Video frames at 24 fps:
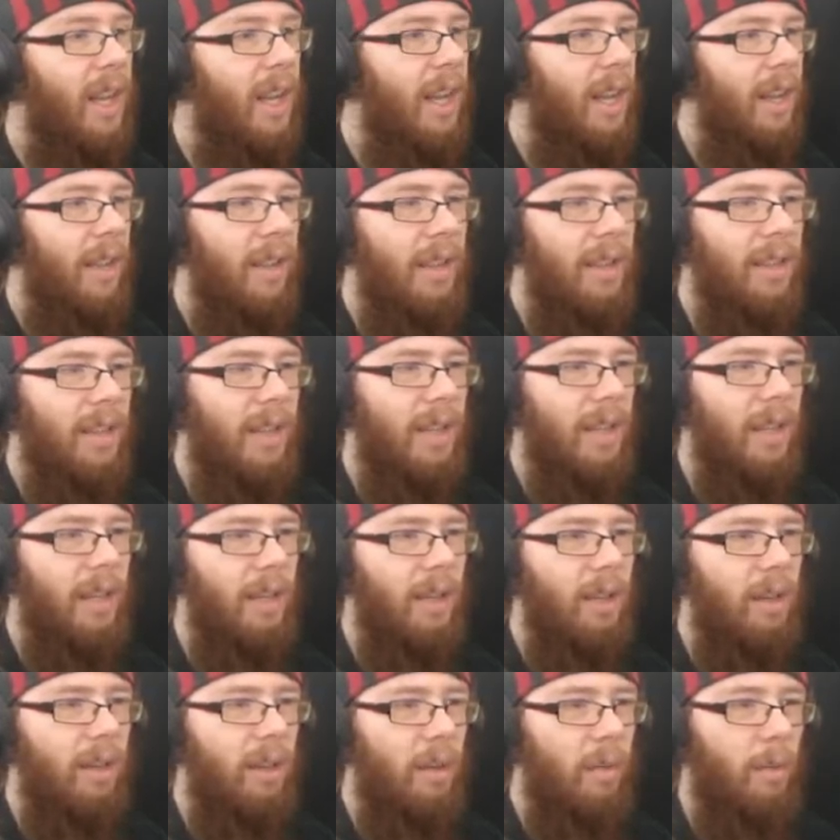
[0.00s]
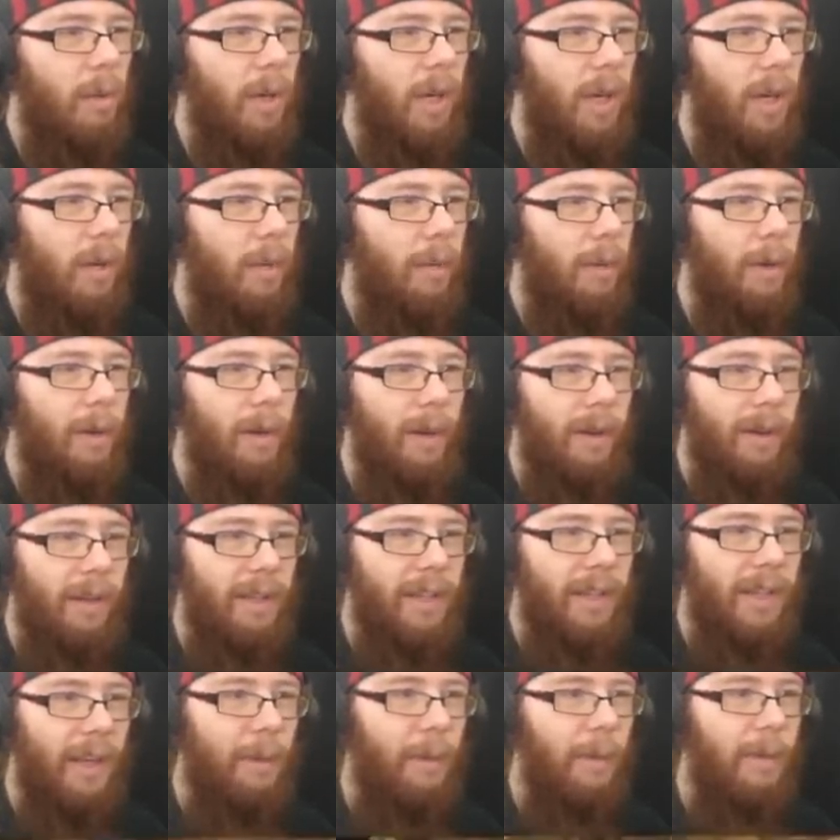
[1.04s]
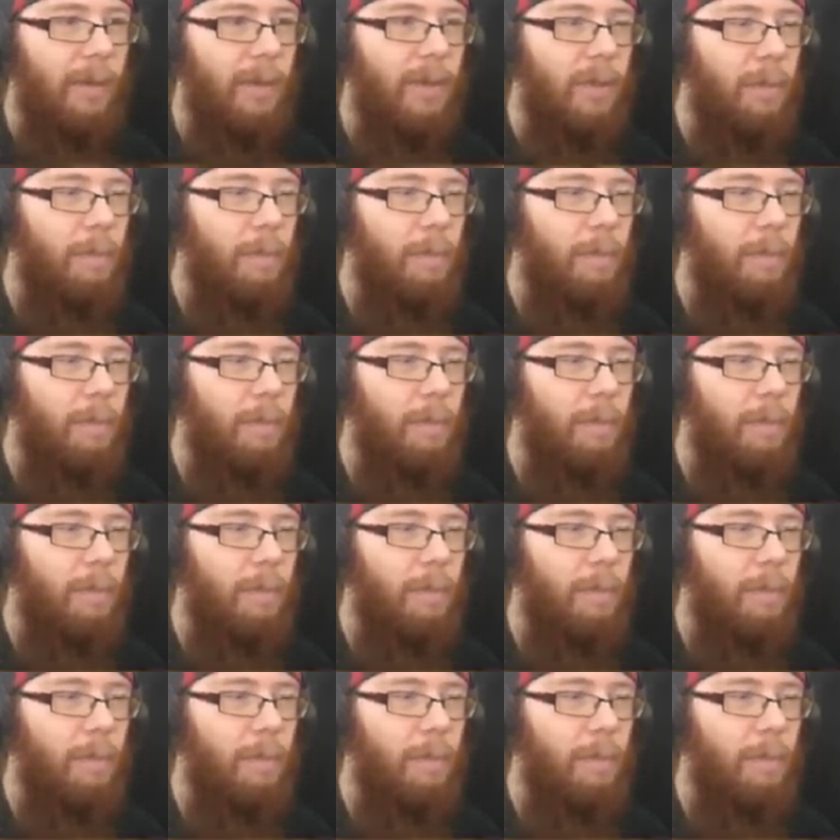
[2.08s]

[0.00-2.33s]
That's kind of not what I want. I want to